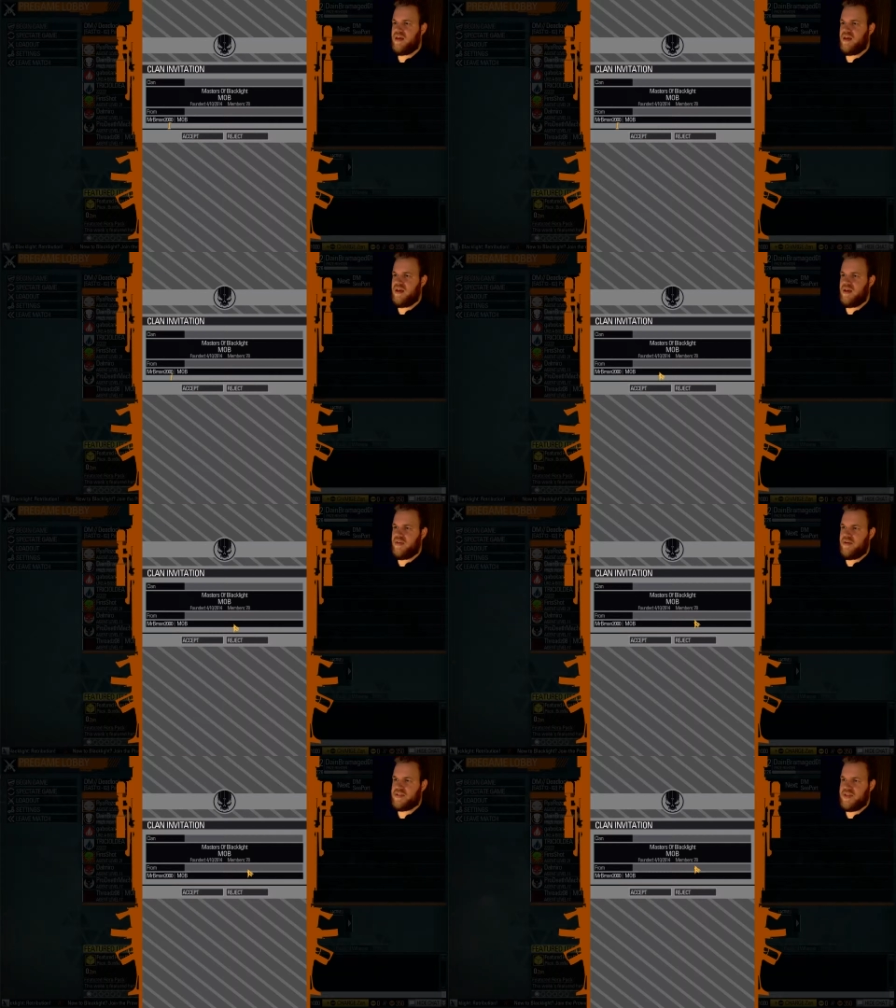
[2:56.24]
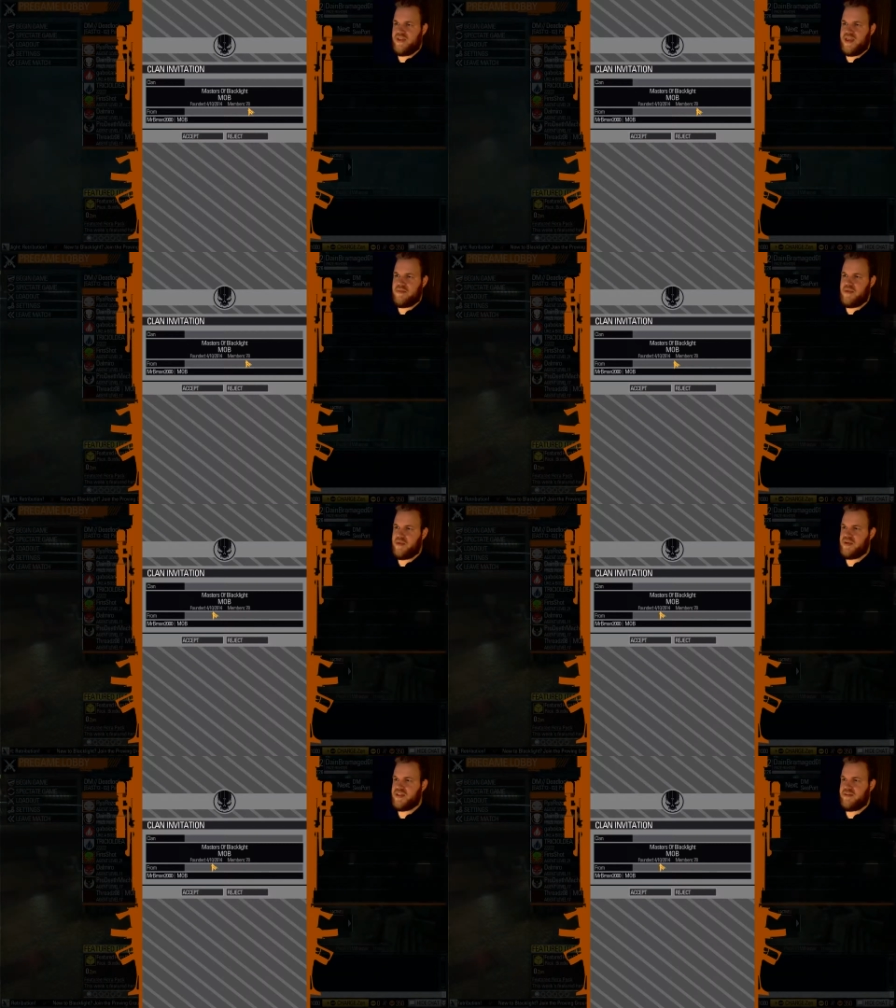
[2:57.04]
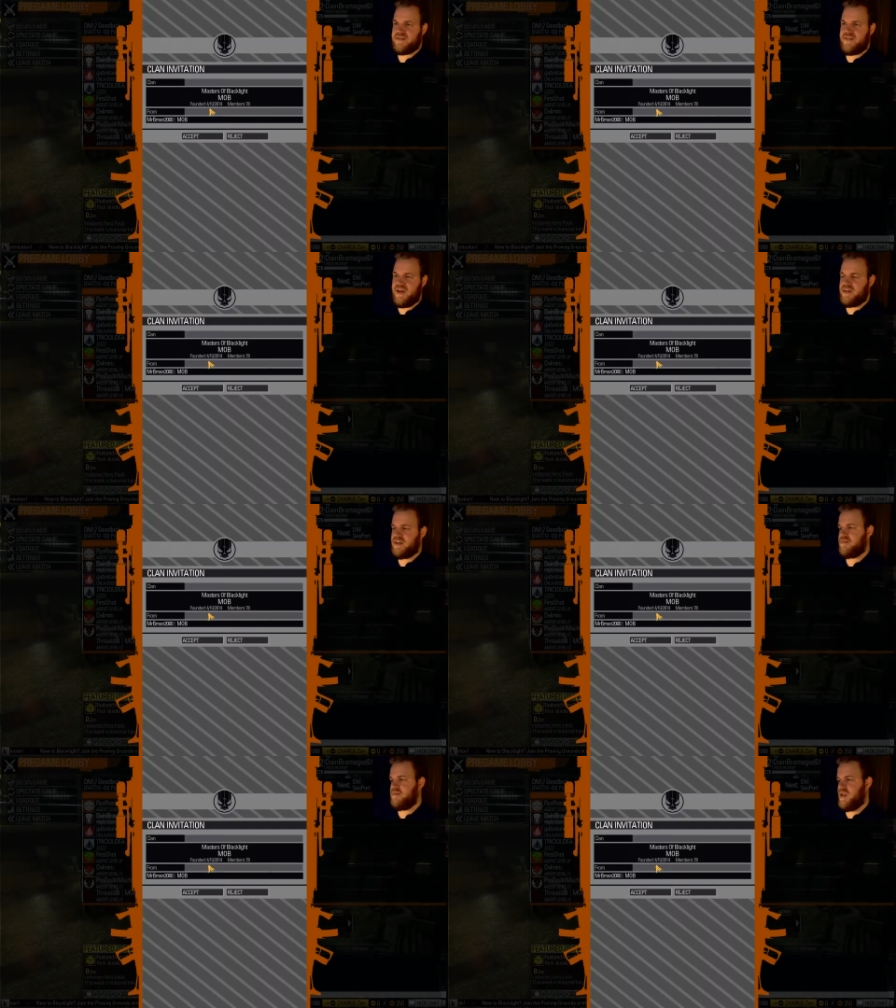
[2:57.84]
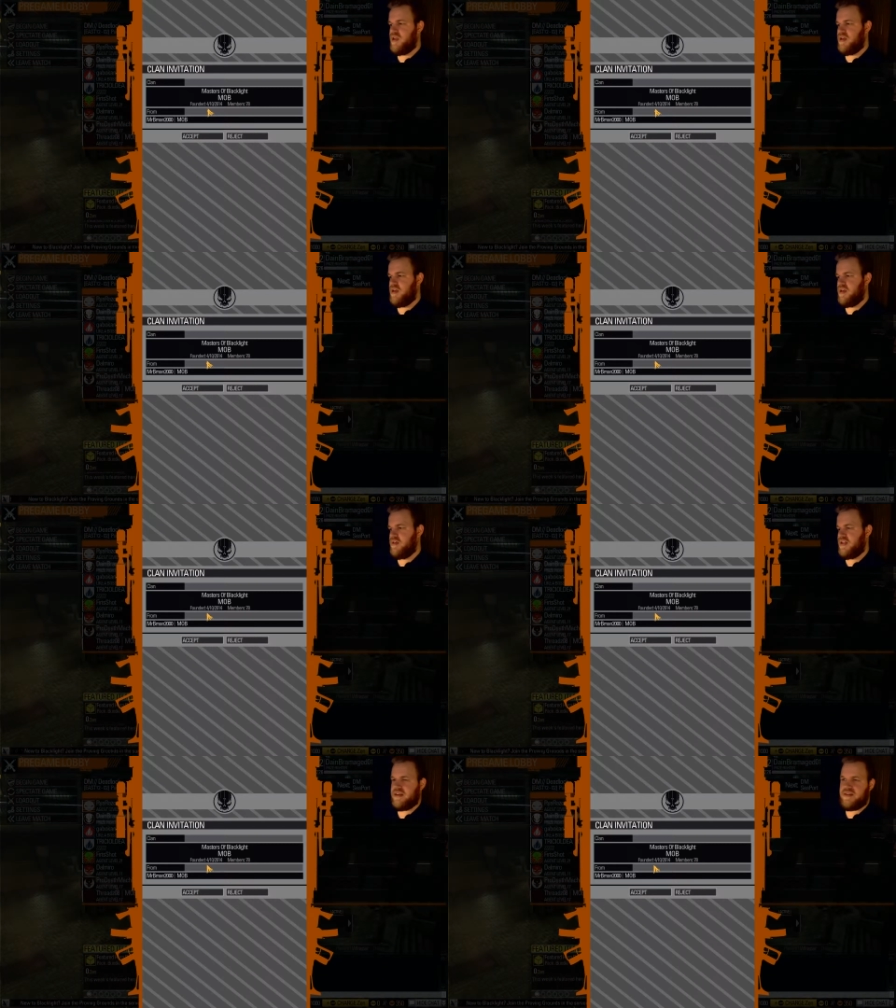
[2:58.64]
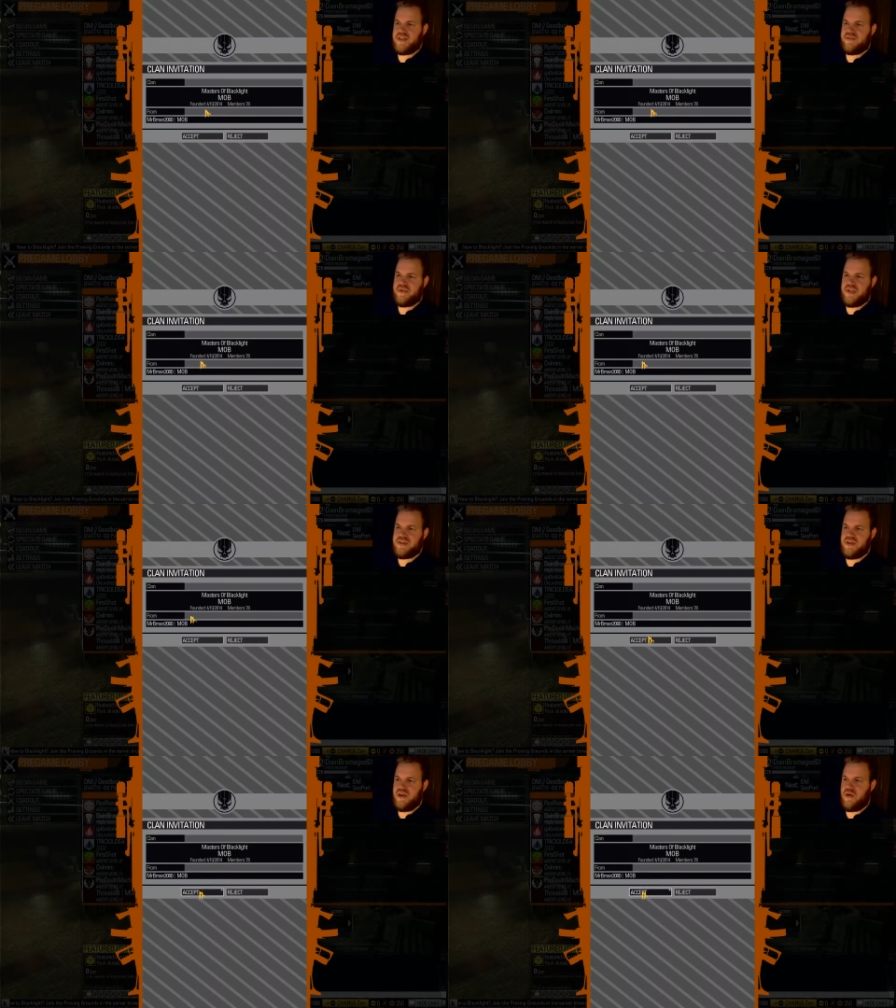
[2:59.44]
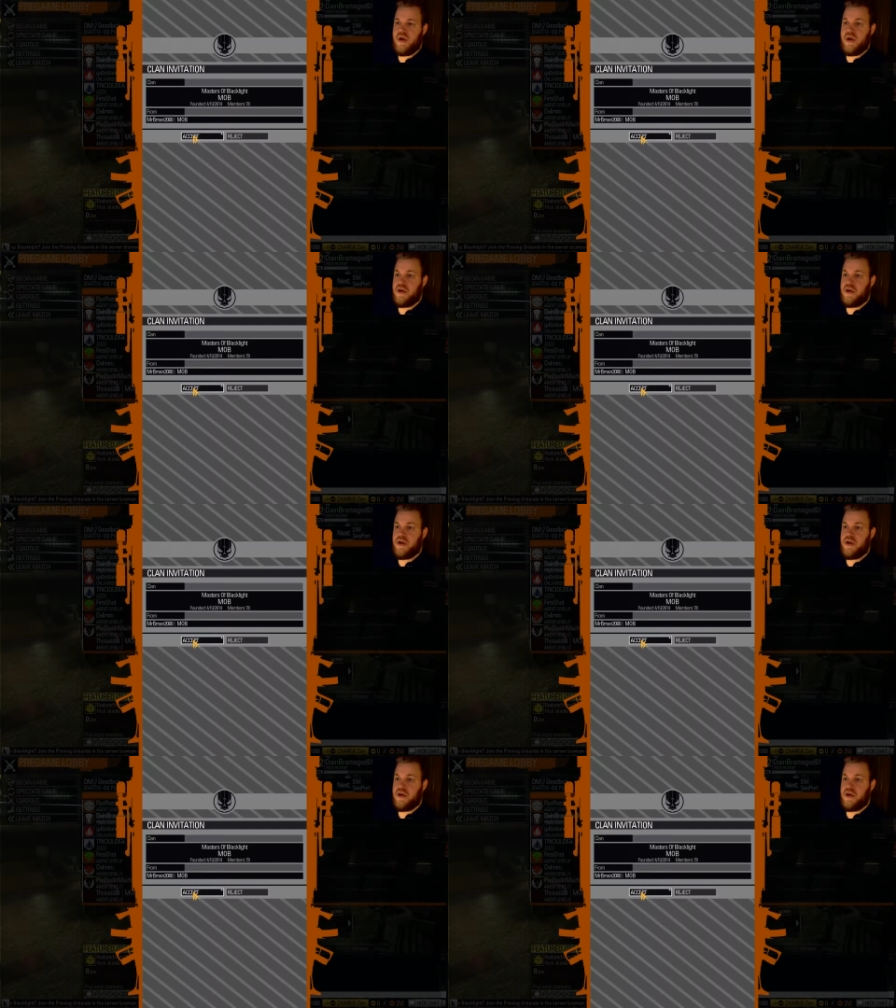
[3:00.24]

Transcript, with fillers: Uh, there are seventy-eight members and it was founded, uh, like, several days ago.